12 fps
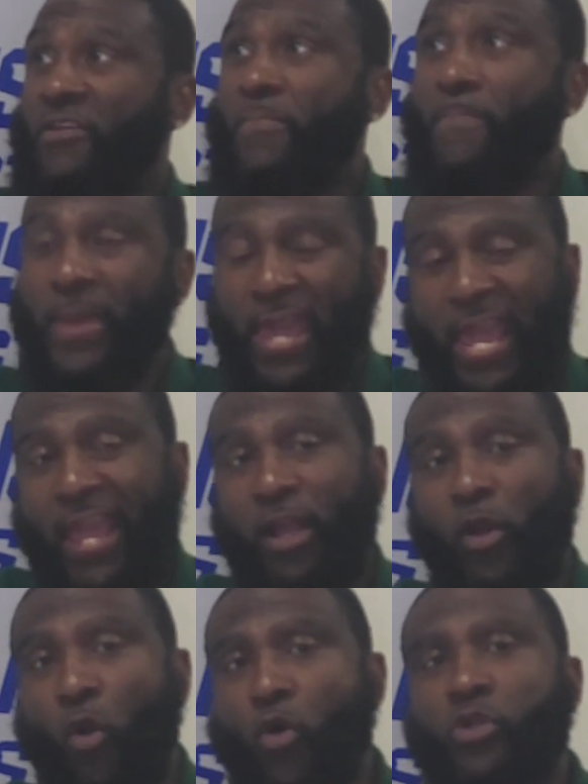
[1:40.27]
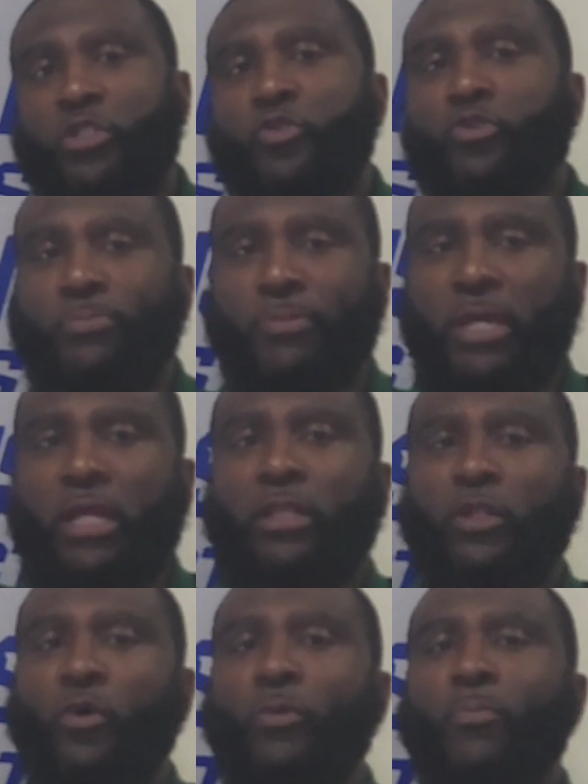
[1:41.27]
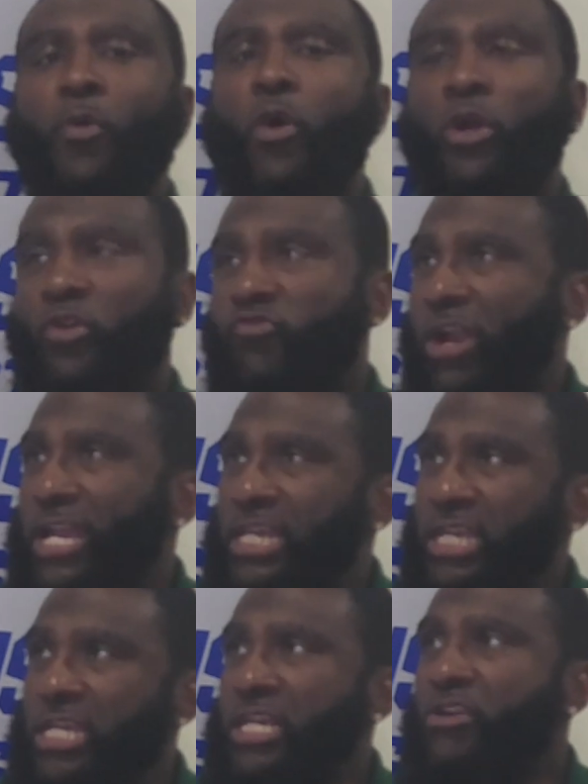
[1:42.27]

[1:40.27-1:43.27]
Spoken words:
may cause you to be a little more cranky,